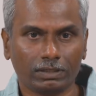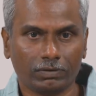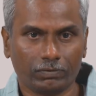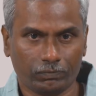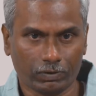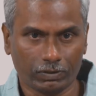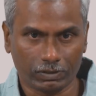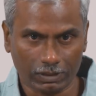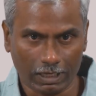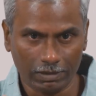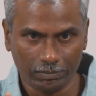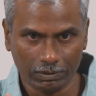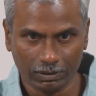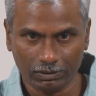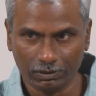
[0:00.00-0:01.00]
For the time
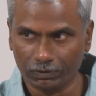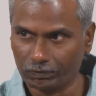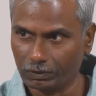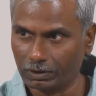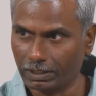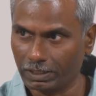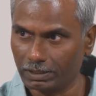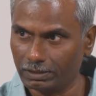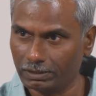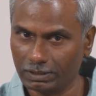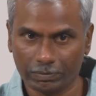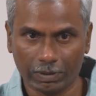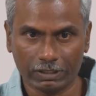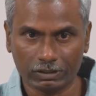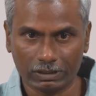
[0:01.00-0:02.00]
being, if you can
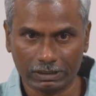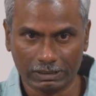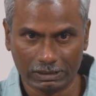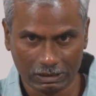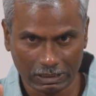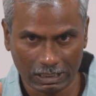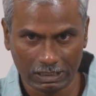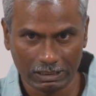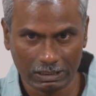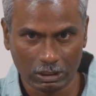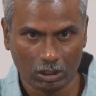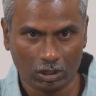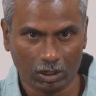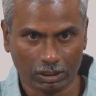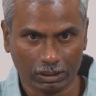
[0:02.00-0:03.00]
imagine, skin is the
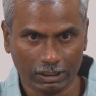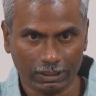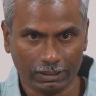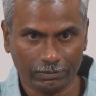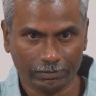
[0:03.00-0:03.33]
organ.